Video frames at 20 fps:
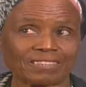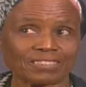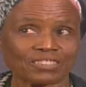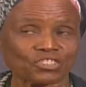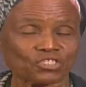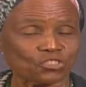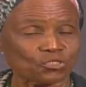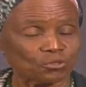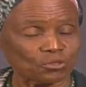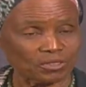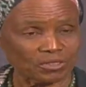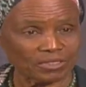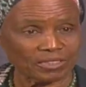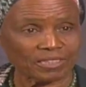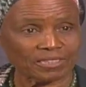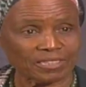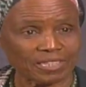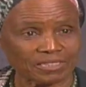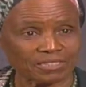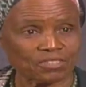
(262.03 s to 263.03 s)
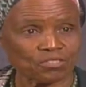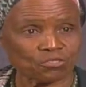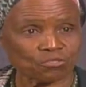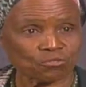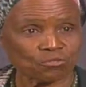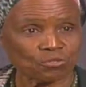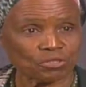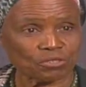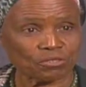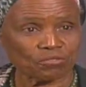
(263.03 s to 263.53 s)
Sure. Yeah, that is
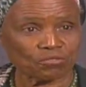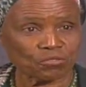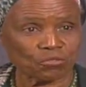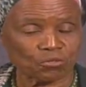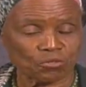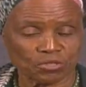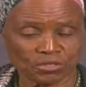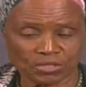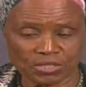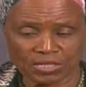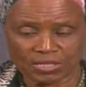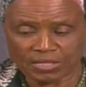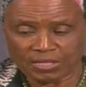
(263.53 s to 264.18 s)
true. And, of course,